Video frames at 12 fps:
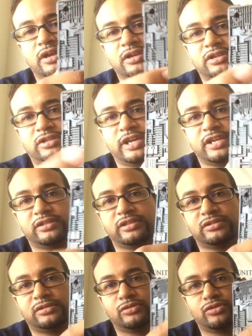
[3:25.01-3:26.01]
you take
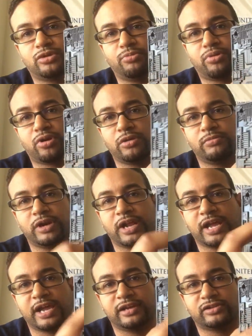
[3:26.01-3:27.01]
this little compartment
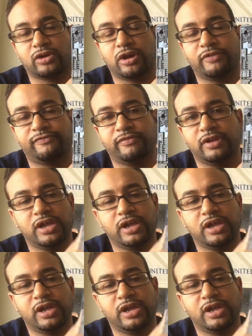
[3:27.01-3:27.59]
hatch off,